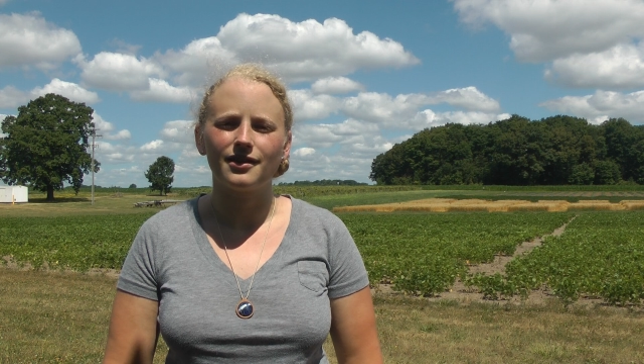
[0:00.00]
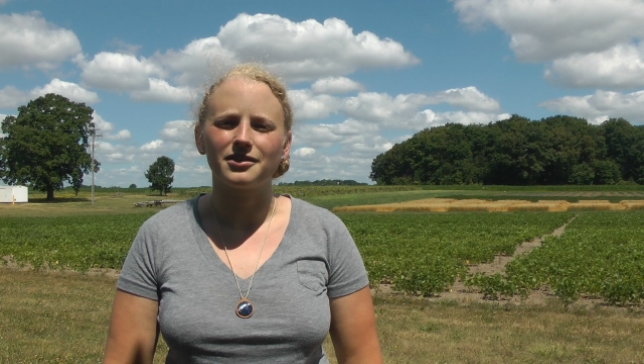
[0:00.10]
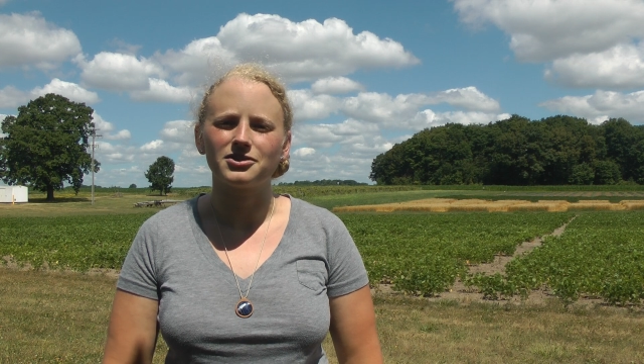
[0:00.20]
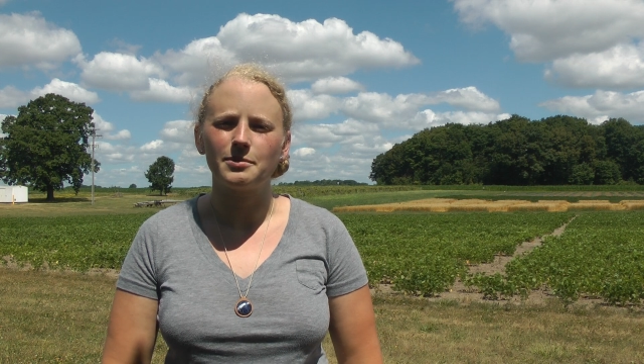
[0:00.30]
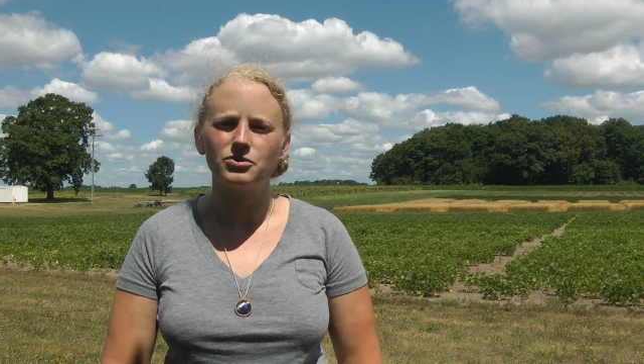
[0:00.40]
and
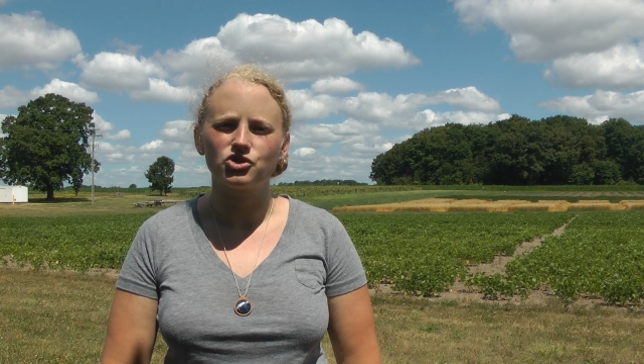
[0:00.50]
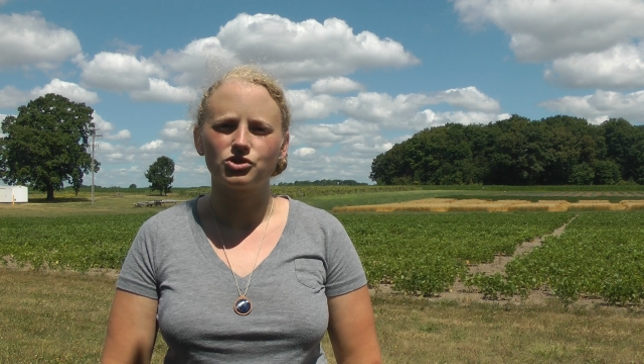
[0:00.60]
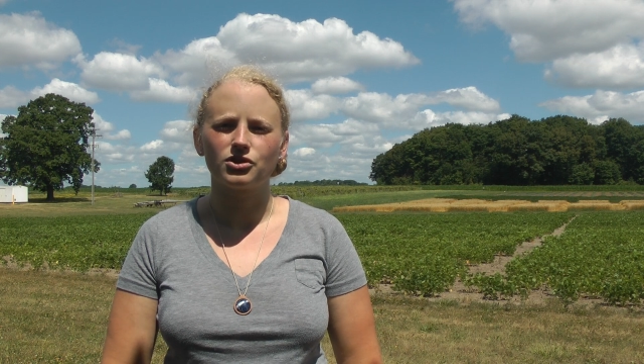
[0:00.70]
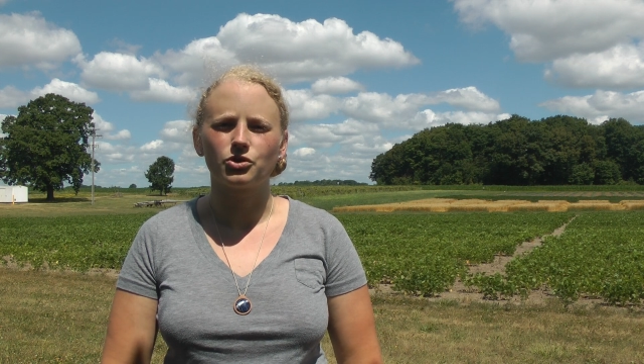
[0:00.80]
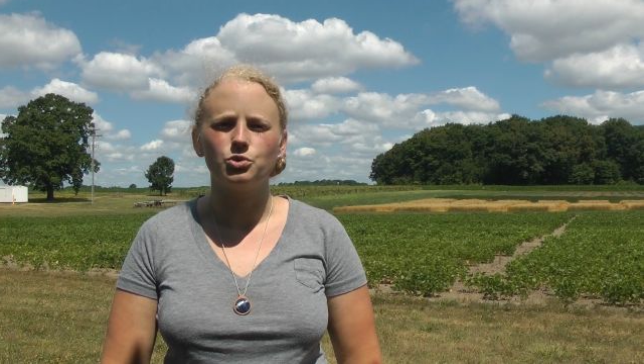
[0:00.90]
the
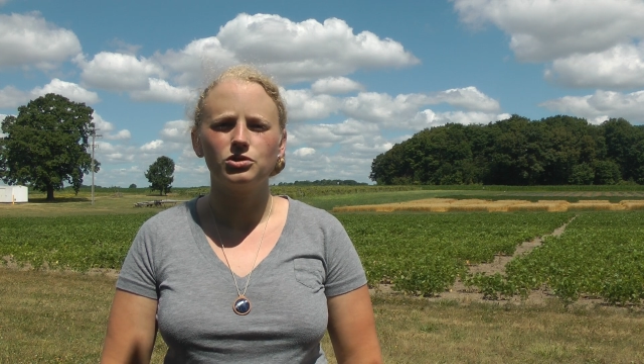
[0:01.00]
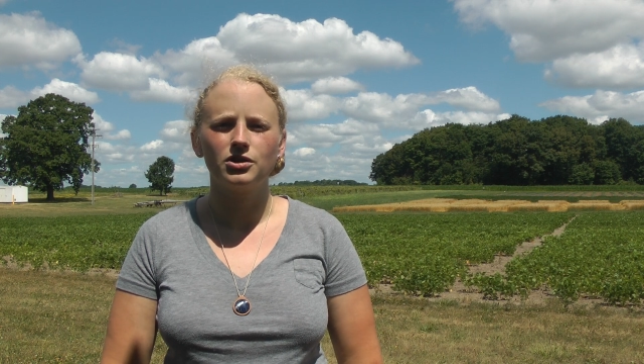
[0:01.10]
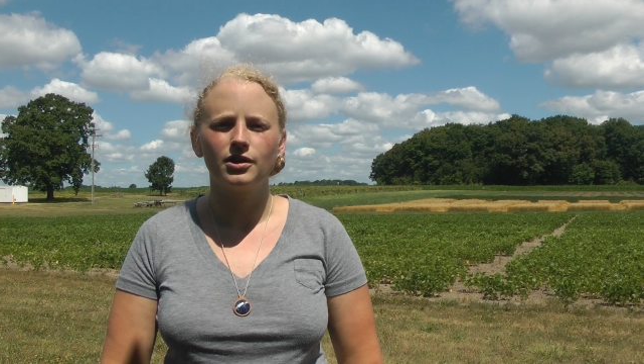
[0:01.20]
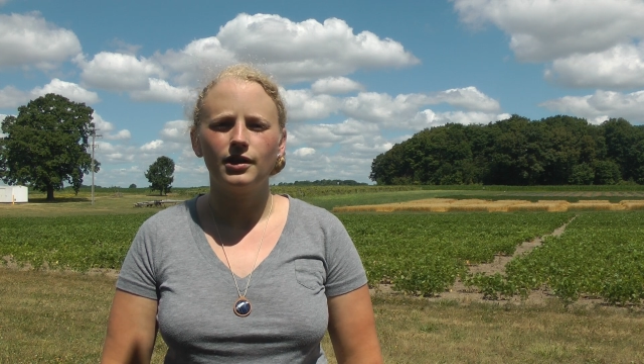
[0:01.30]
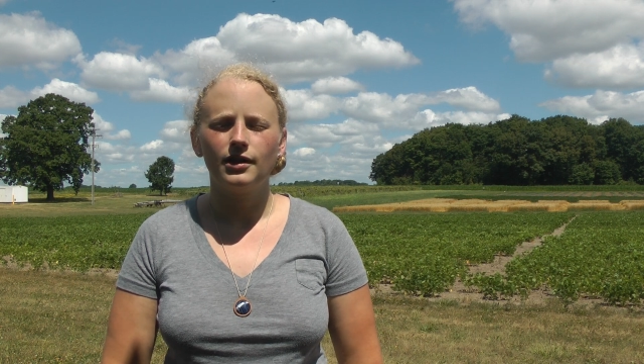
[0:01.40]
temperatures are
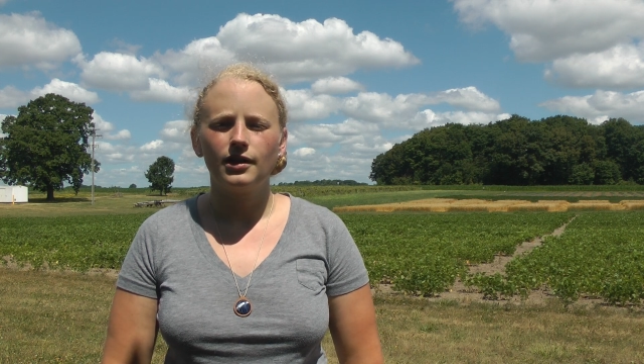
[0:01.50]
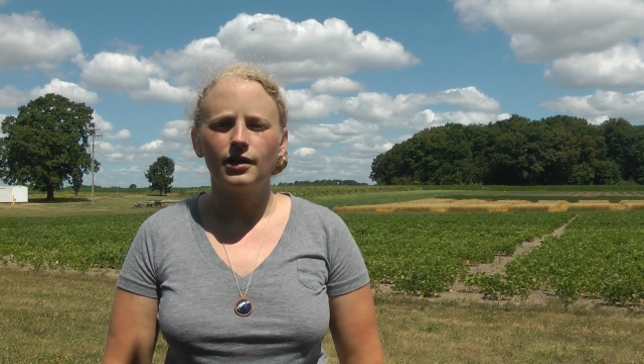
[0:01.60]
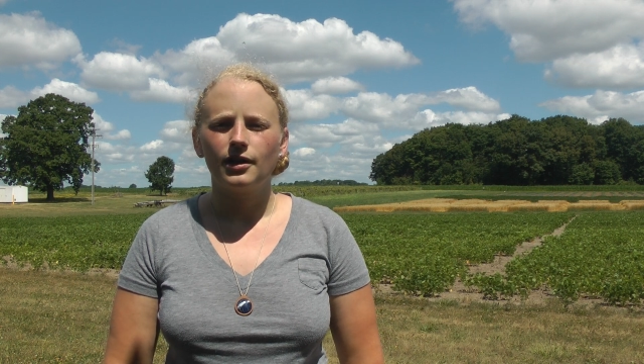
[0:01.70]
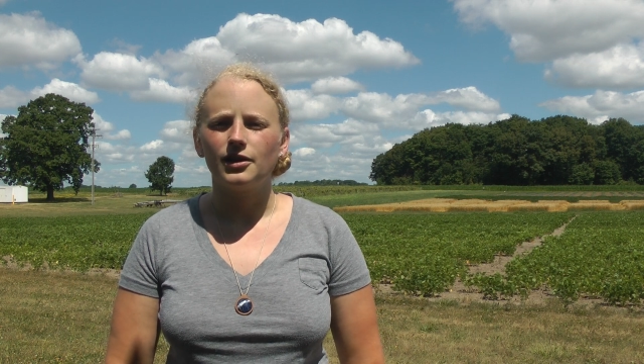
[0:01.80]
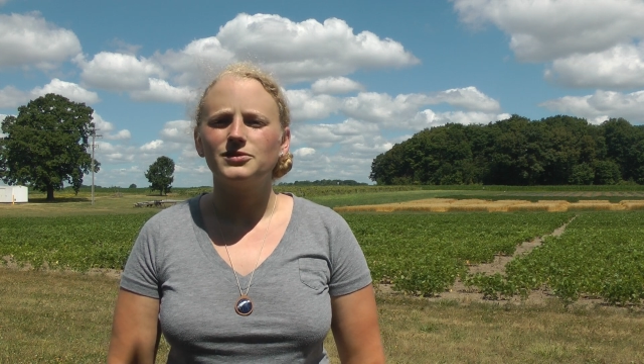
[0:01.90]
cooler,
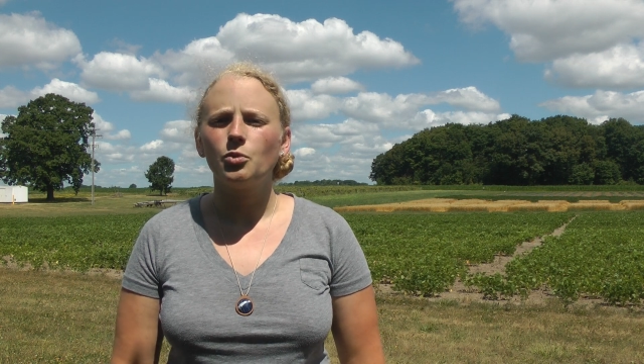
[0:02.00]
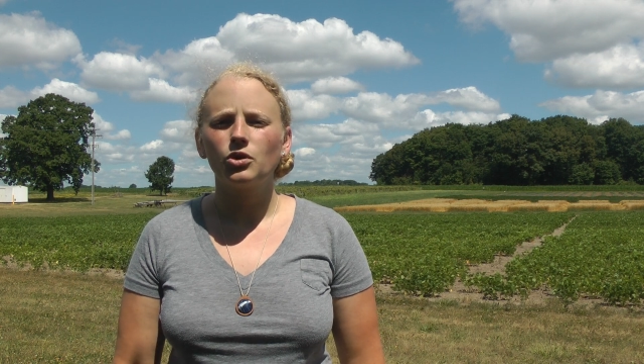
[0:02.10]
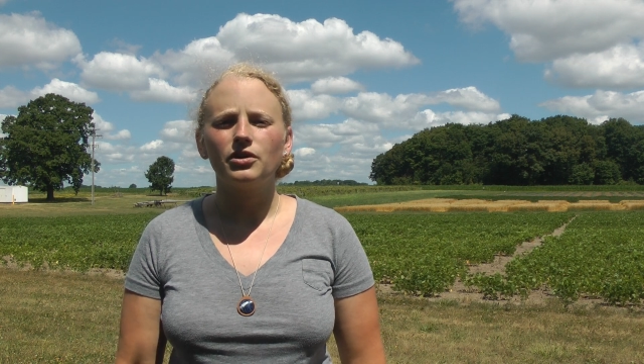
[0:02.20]
it's more